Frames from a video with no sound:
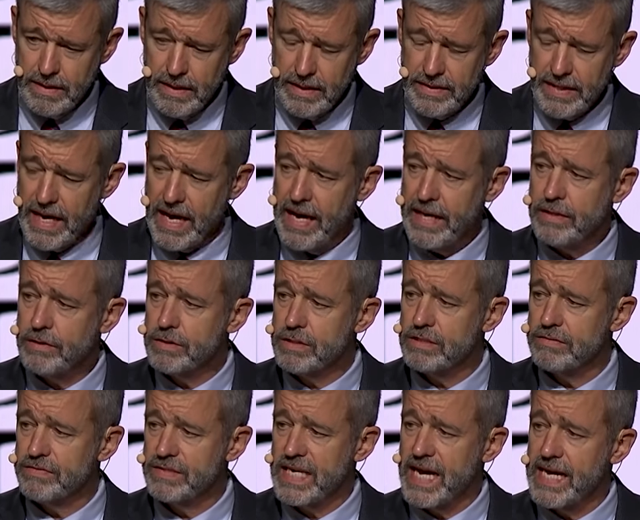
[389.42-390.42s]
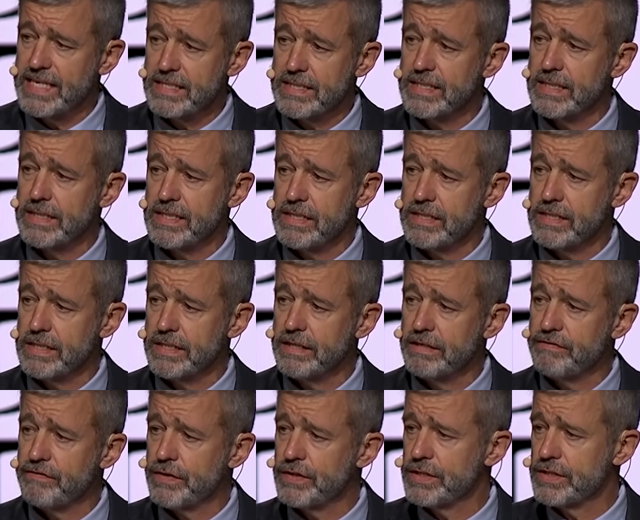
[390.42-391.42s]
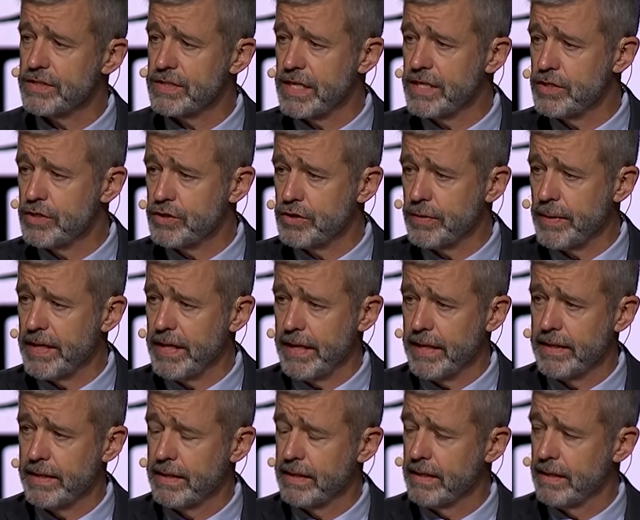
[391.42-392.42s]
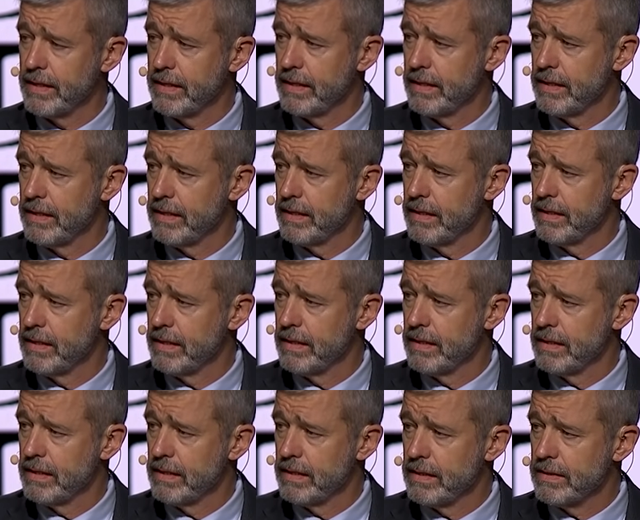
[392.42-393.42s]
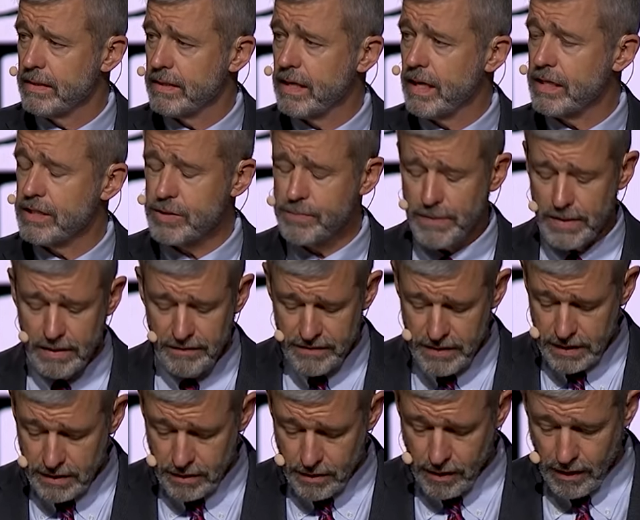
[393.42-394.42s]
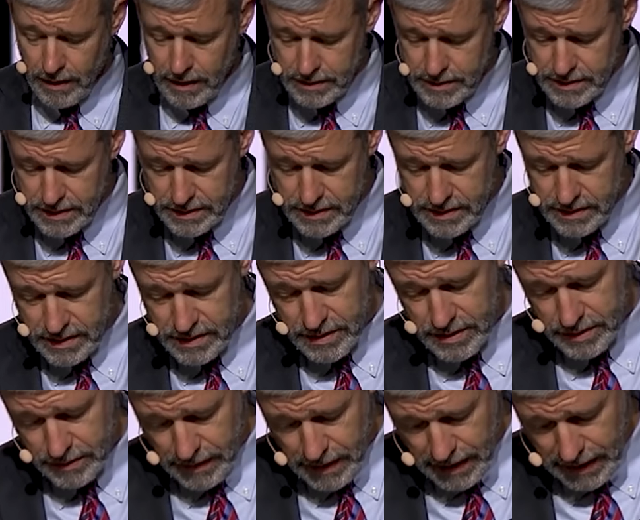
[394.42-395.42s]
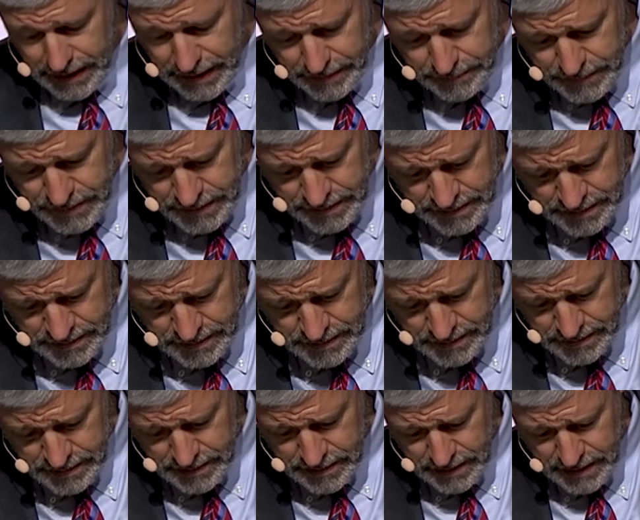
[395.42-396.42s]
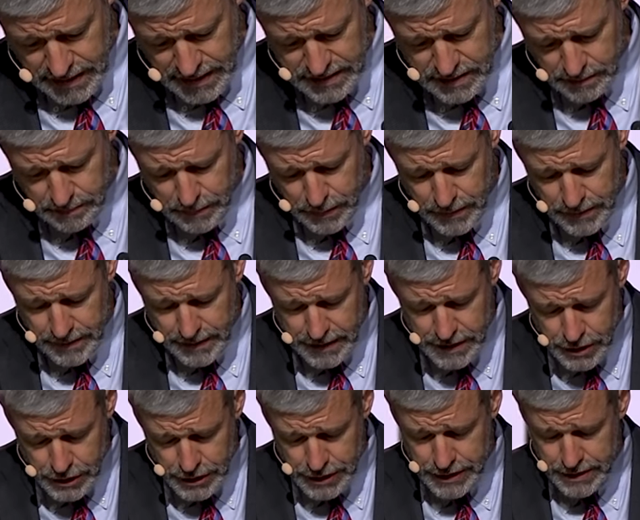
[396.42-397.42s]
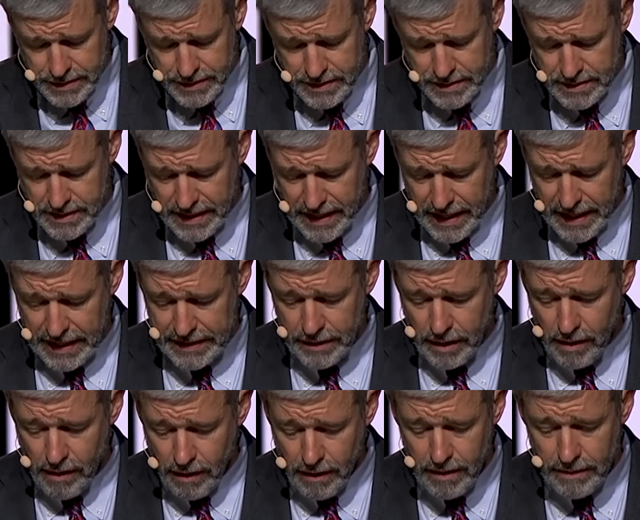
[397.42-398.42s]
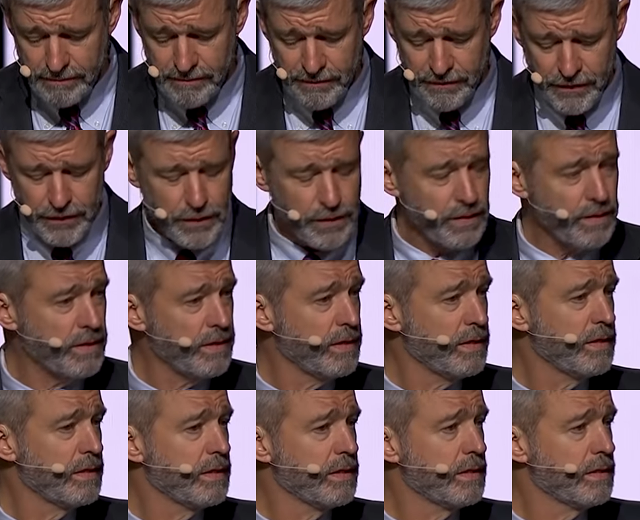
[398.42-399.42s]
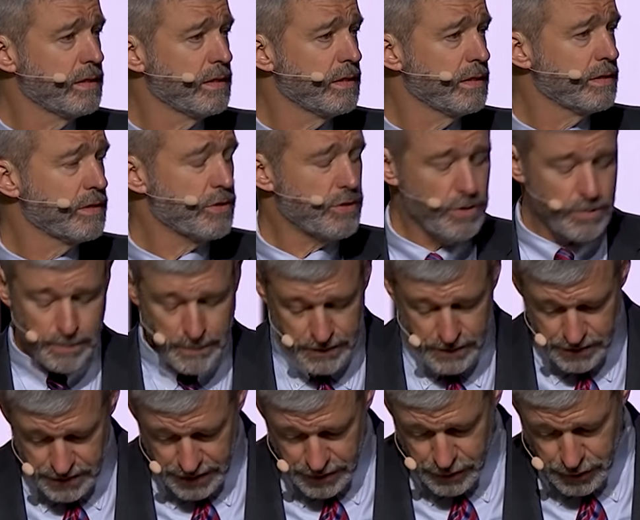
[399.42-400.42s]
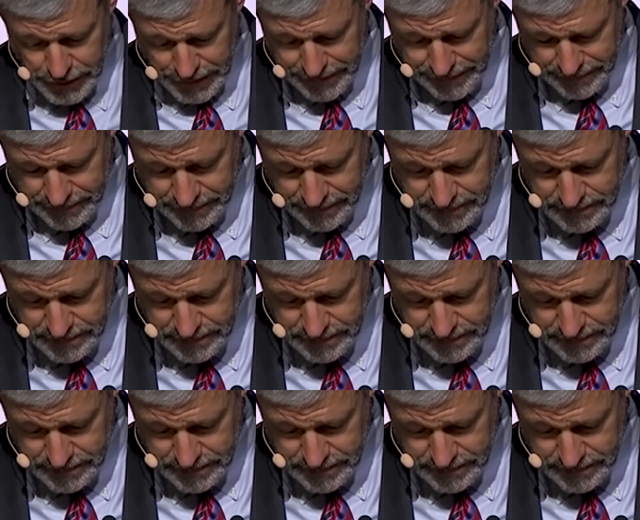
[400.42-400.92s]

In the annals of Tacitus in the first century, the gospel of the cross is described as a pernicious and harmful superstition.